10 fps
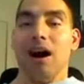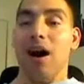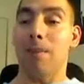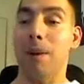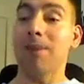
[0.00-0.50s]

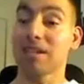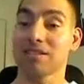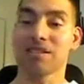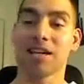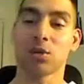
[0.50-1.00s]
I picked the
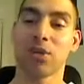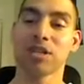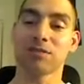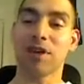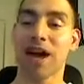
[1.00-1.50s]
Snake to win
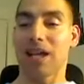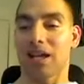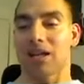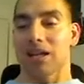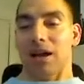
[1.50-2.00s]
this fight.